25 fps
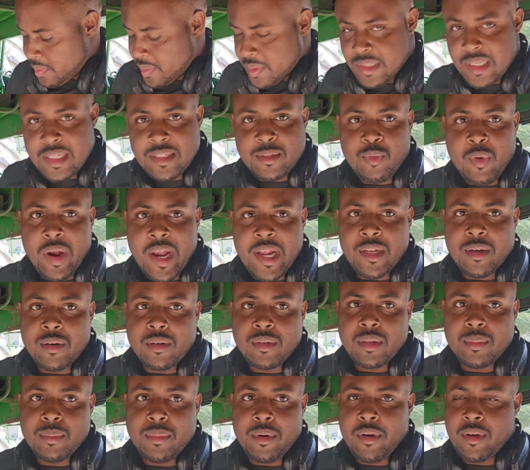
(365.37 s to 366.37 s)
Just waiting on
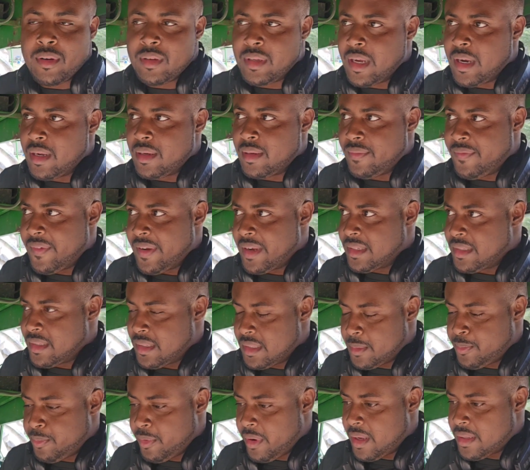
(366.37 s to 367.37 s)
the burn down to finish
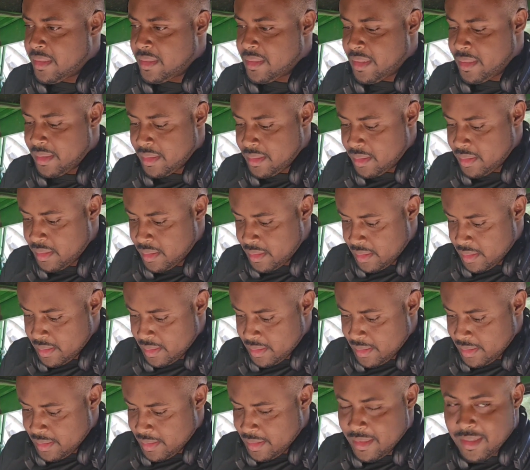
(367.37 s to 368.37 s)
this process.
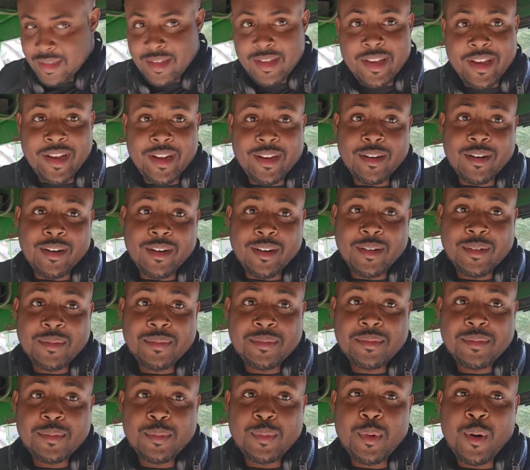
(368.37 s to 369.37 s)
And
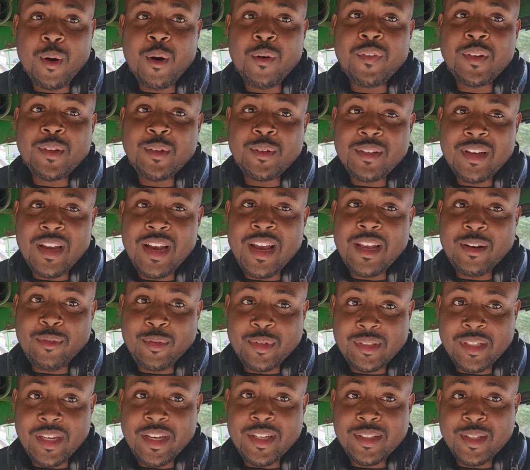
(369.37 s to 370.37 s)
hopefully you guys will
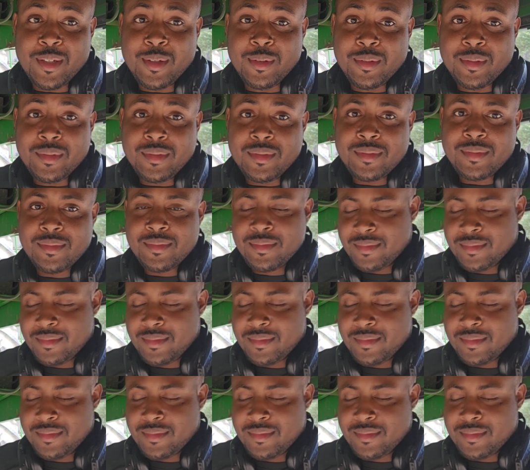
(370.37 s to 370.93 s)
stay tuned.